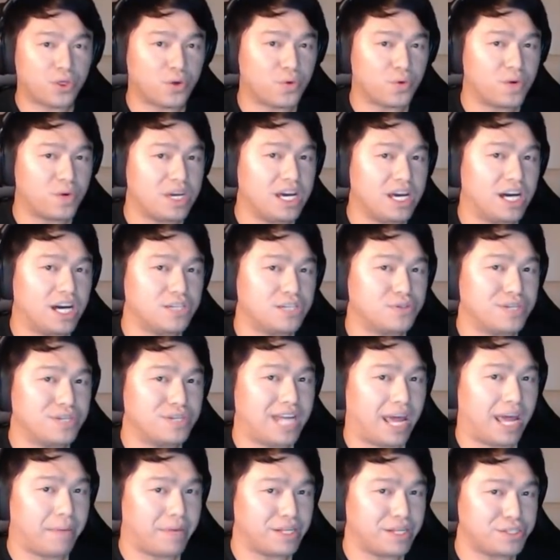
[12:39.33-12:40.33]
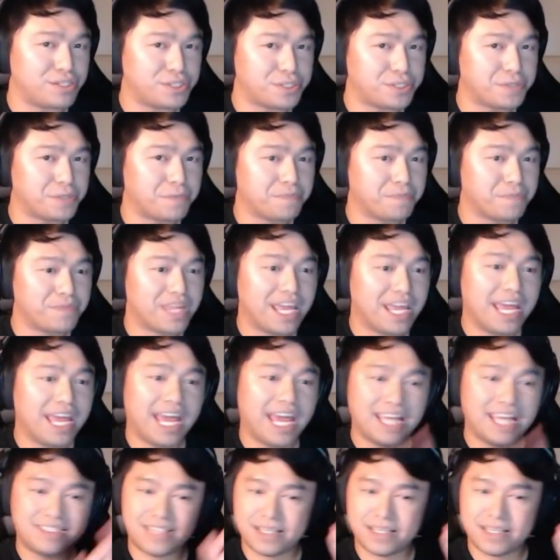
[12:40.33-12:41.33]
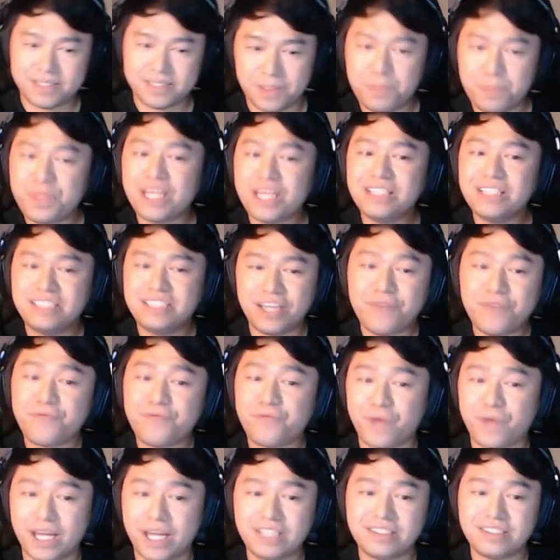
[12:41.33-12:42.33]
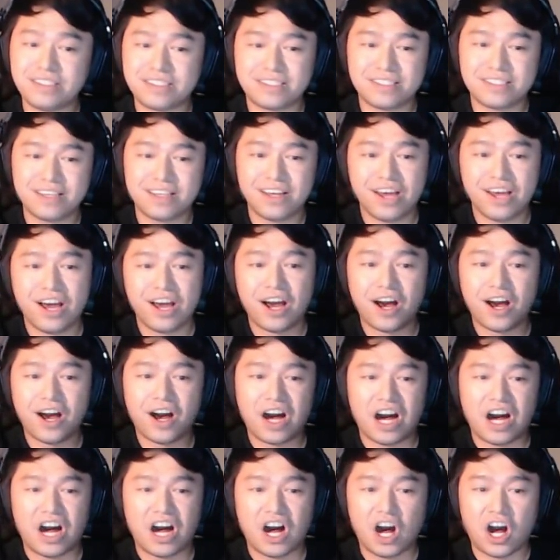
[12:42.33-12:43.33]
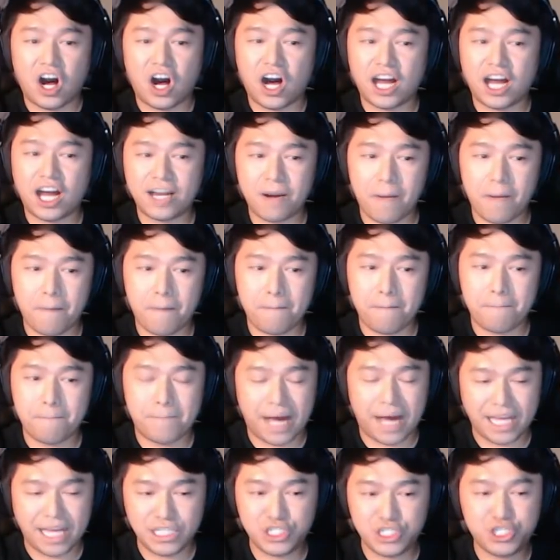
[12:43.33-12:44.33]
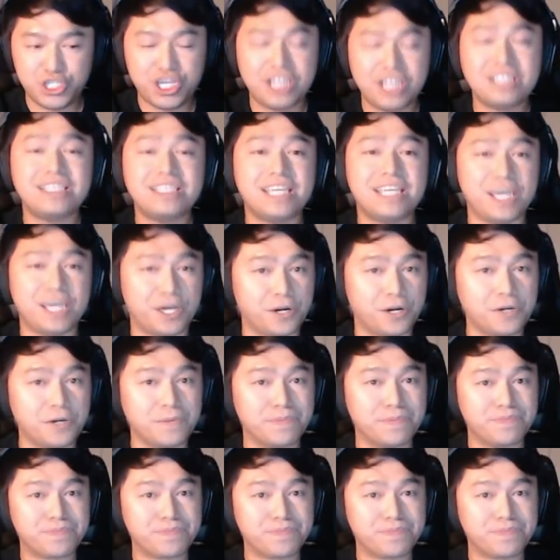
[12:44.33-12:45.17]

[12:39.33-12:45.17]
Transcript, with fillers: three hundred damage. It says something different on my sheet here.